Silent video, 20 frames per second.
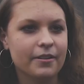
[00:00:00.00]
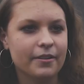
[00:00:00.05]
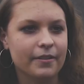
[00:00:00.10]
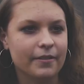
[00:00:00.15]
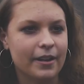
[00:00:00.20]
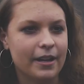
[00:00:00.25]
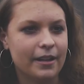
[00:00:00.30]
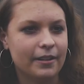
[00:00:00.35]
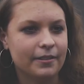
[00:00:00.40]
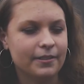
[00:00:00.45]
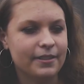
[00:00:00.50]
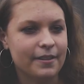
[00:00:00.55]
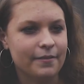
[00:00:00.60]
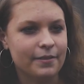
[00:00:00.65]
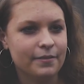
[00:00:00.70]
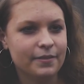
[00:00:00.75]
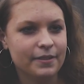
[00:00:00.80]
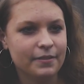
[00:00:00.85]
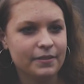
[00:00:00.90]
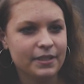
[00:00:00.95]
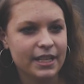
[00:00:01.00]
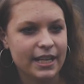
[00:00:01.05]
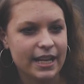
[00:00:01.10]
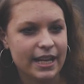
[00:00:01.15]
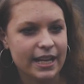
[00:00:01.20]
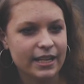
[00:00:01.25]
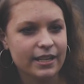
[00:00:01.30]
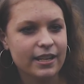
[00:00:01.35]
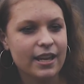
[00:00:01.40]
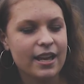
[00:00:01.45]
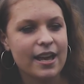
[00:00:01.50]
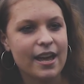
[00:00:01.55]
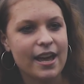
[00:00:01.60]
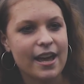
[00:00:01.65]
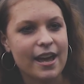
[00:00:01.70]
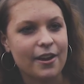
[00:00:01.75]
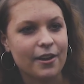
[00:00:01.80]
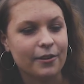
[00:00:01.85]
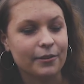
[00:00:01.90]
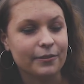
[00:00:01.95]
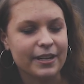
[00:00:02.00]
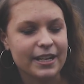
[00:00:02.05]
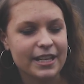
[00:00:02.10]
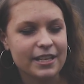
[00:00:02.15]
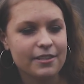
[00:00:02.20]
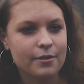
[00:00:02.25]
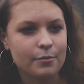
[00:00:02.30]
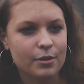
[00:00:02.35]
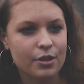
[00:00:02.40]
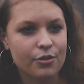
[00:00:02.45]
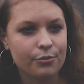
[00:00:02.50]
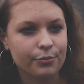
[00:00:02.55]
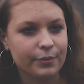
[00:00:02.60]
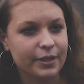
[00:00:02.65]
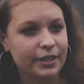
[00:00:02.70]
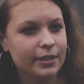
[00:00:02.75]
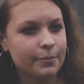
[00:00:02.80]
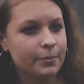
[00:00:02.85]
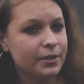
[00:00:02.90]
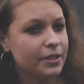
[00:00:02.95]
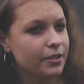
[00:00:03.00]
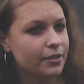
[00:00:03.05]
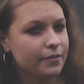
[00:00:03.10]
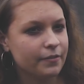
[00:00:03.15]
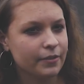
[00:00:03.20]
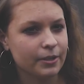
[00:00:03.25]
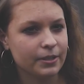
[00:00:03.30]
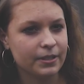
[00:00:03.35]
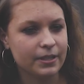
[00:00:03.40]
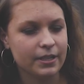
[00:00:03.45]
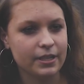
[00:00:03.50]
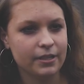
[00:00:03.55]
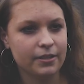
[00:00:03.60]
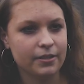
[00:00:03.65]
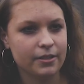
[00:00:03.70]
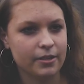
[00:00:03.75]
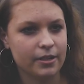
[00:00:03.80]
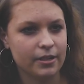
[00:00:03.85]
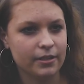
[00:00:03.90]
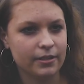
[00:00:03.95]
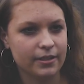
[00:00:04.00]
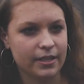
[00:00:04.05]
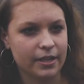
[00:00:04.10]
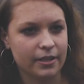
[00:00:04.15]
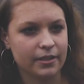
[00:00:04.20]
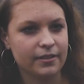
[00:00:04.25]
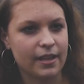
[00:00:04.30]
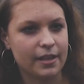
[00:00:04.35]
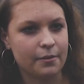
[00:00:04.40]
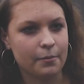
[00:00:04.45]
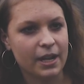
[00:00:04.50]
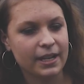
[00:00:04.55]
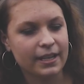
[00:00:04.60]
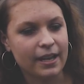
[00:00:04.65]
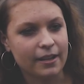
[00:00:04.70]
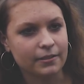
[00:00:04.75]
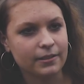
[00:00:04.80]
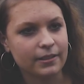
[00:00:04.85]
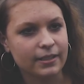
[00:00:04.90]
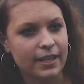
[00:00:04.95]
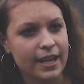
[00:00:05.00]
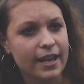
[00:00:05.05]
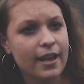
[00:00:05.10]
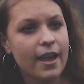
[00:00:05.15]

around 7:15. Already there were 3 Liberty University students there sidewalk counseling.